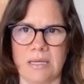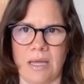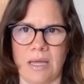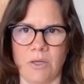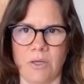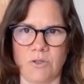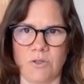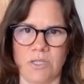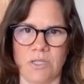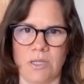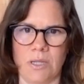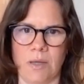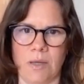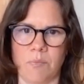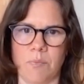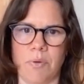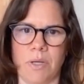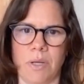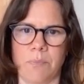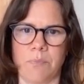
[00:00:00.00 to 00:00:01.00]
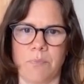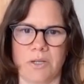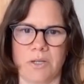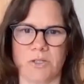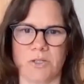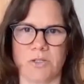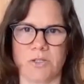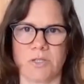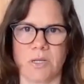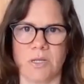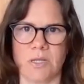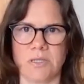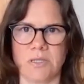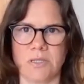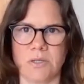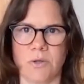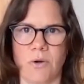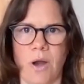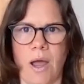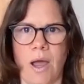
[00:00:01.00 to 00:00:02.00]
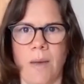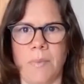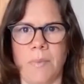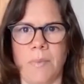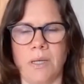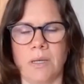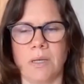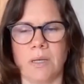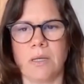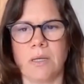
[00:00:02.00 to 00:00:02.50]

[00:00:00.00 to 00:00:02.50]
I usually like put up pictures on Instagram and